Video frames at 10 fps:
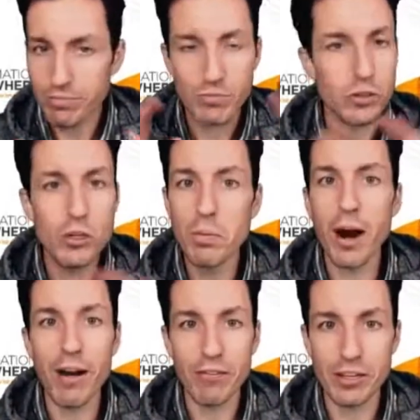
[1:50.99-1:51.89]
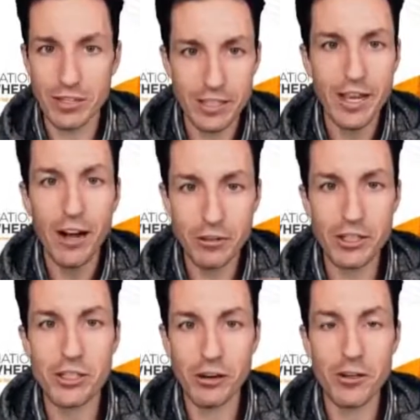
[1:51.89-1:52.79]
Super obvious. That's how
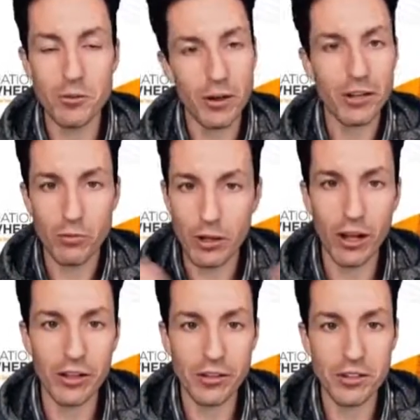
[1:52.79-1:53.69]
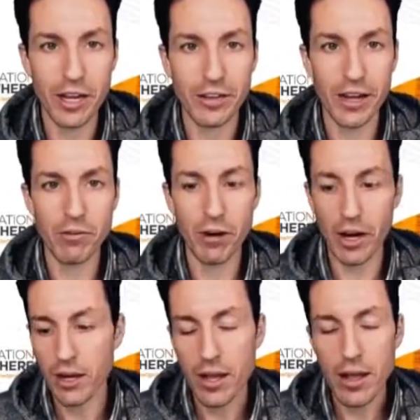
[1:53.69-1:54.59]
dictionaries work. We all understand that,
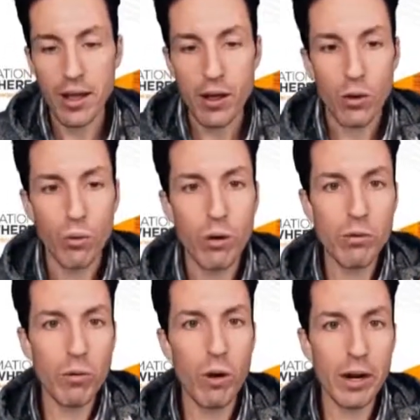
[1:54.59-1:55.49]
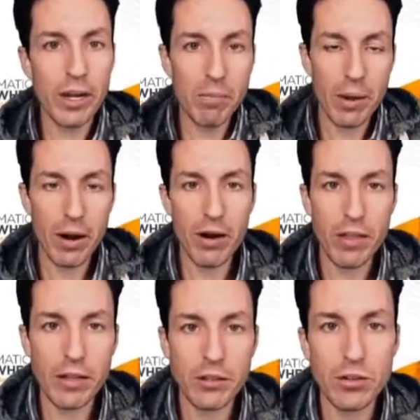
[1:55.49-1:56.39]
right? When we want to compare
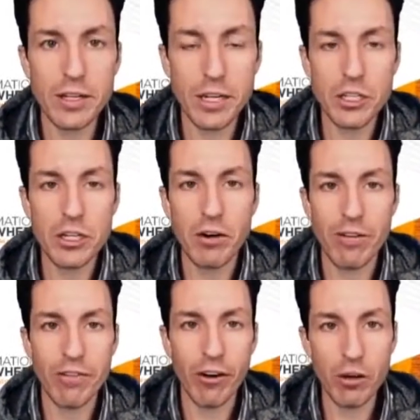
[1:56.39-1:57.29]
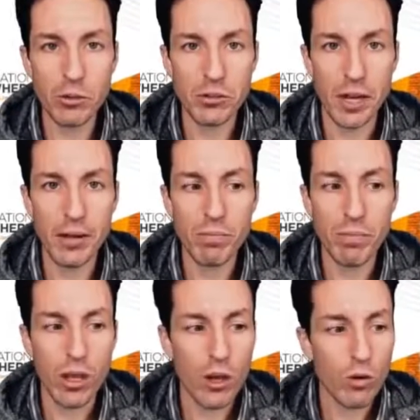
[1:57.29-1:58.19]
that to the dictionary variable type,
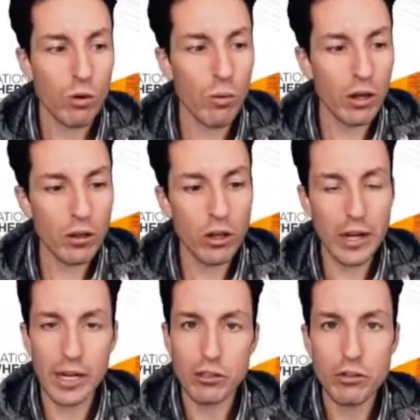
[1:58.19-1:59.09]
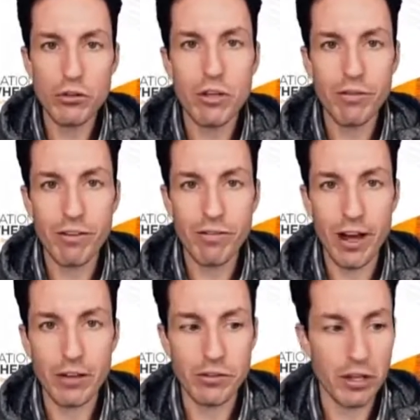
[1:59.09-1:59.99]
we want to look at two different
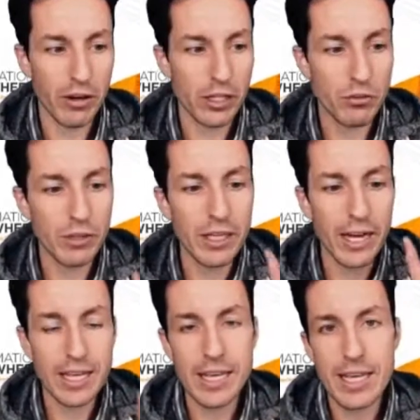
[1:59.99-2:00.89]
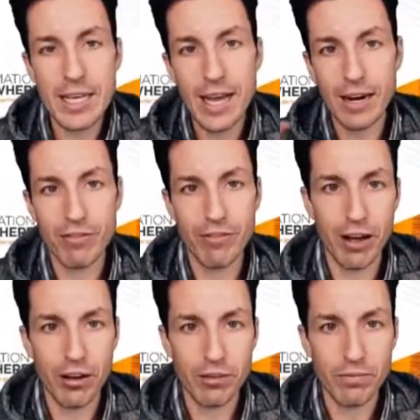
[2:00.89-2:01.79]
values here, and it's really a key and a
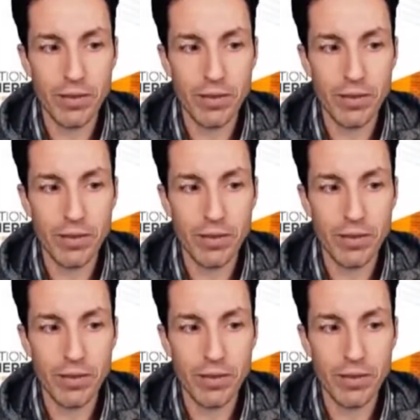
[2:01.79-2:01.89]
value.